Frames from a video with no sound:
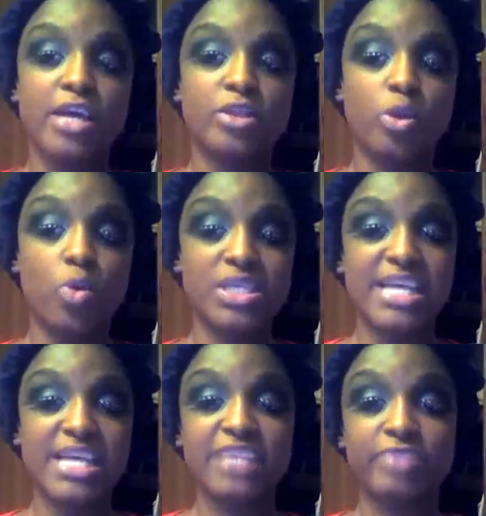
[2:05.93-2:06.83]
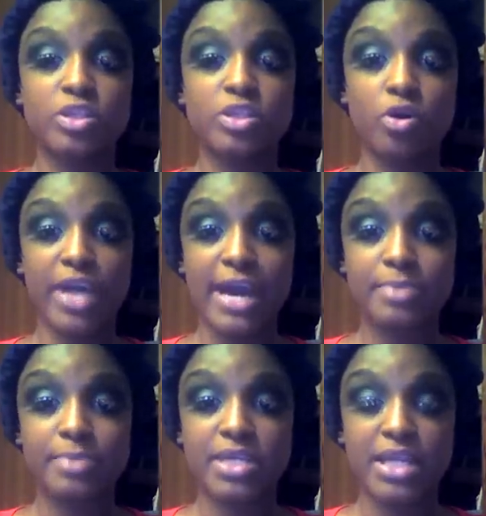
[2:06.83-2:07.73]
the one size fits all
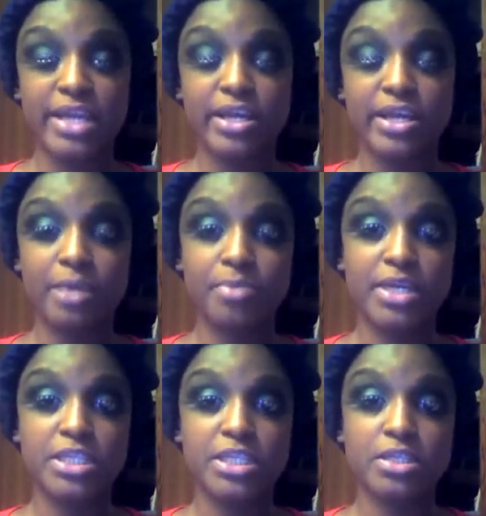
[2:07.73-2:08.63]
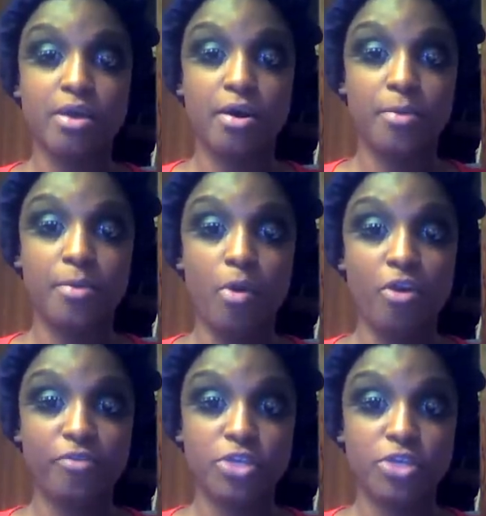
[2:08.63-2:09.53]
caps that a lot of the companies
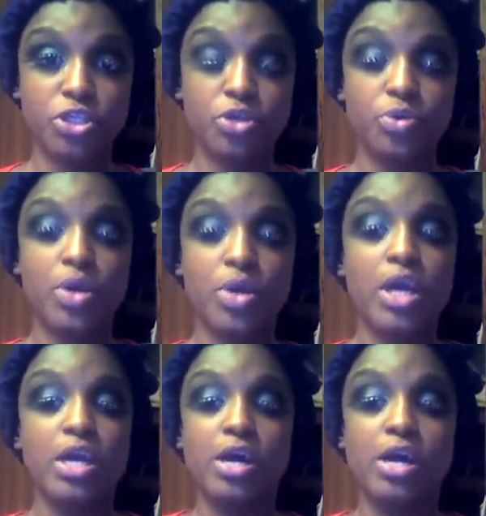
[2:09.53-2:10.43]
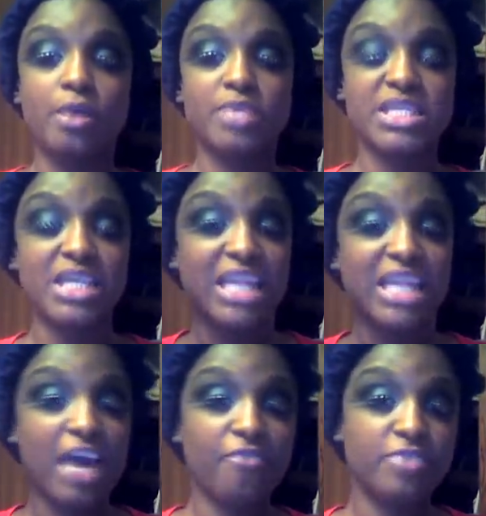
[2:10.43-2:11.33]
offer to you doesn't
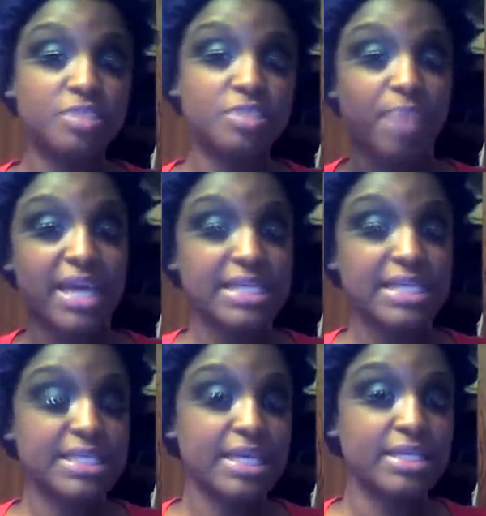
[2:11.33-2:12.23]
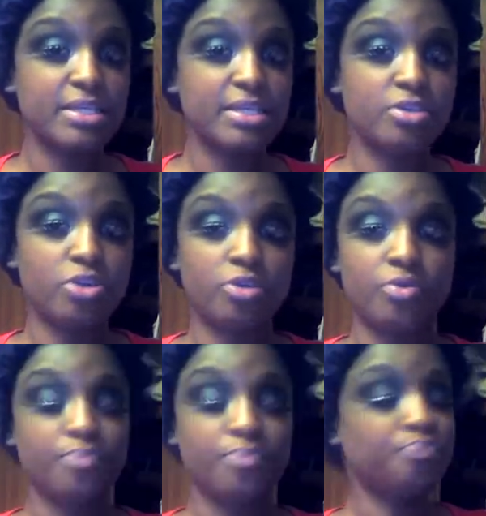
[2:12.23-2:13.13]
allow for space, and
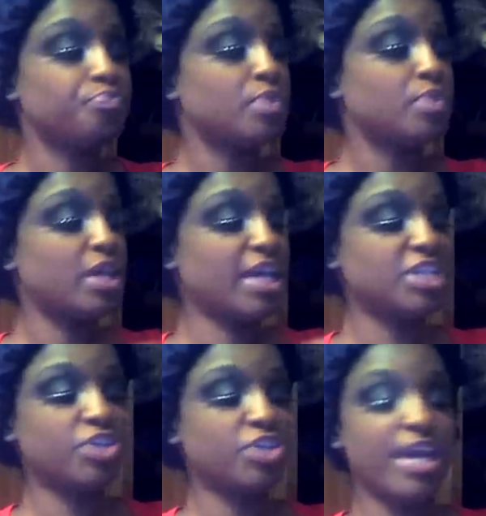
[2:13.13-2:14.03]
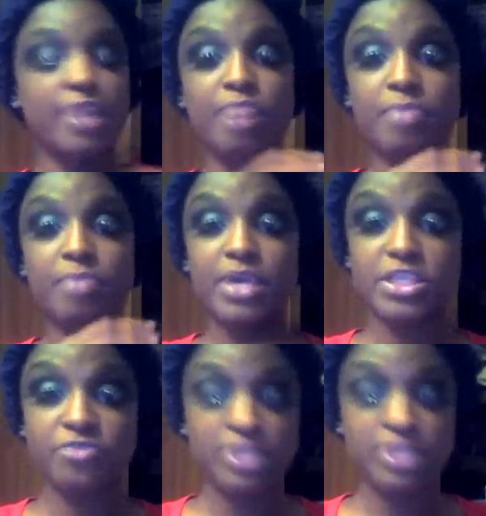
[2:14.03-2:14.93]
in case your head might be a
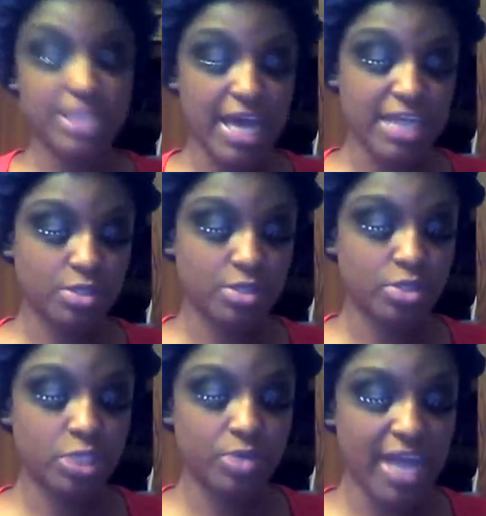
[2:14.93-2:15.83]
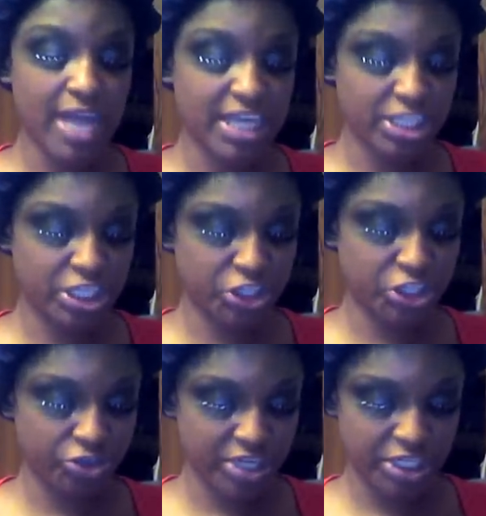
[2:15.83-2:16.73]
different size. So this one actually
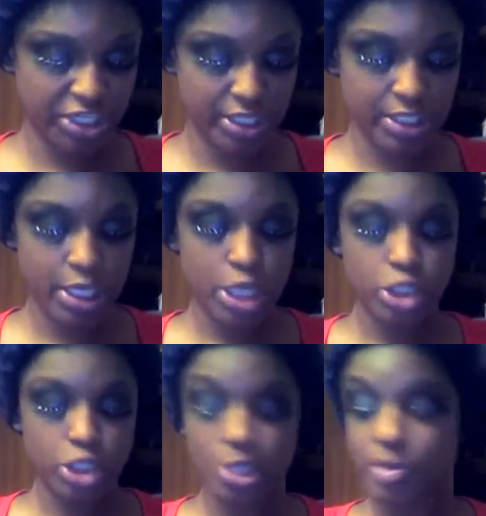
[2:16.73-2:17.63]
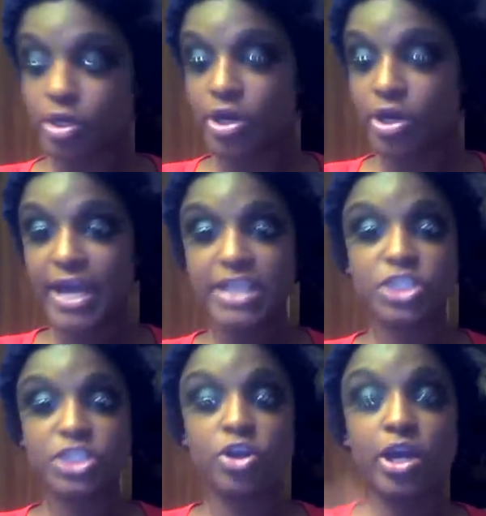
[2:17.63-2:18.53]
stretches. So I'm going to go ahead and
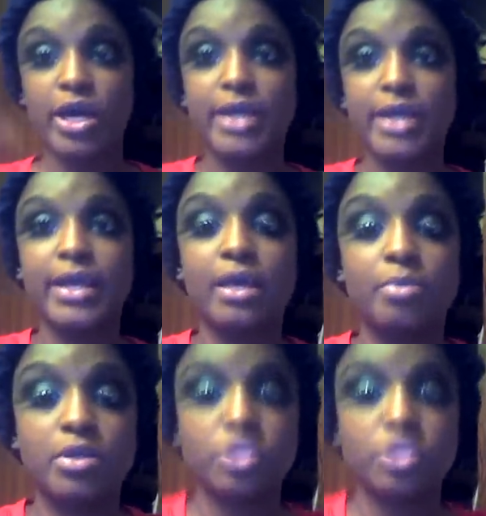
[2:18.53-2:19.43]
start cutting. I'm going to